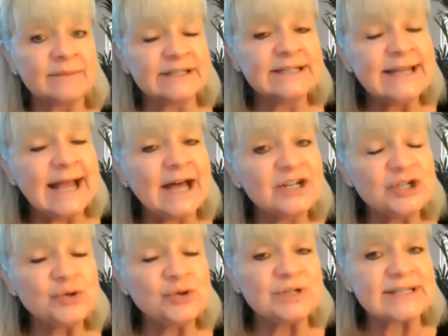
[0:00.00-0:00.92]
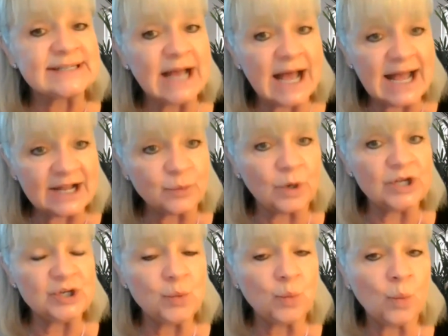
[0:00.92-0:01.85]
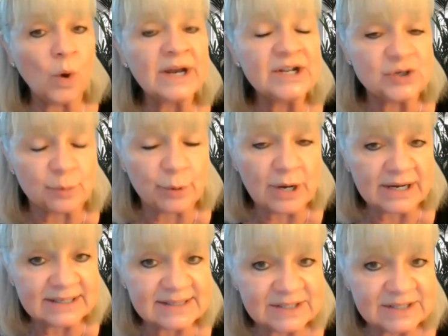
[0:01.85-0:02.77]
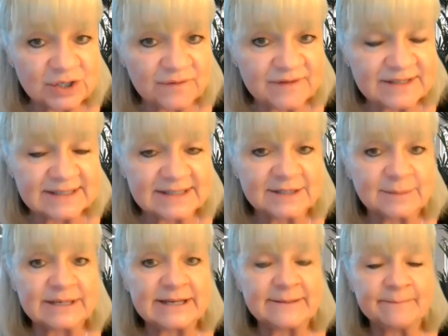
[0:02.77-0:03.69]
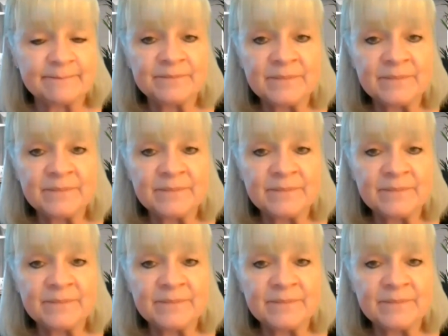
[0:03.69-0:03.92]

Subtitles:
Linda, how did you decide what you wanted your products and services to be?